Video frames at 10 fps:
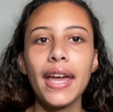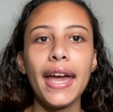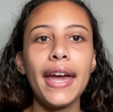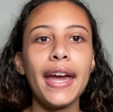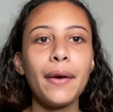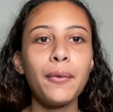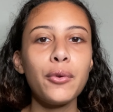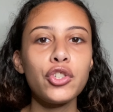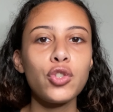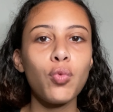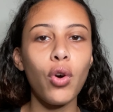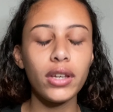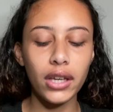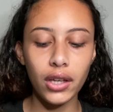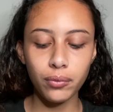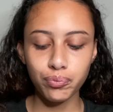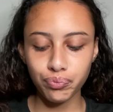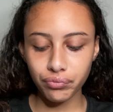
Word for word: and we were just walking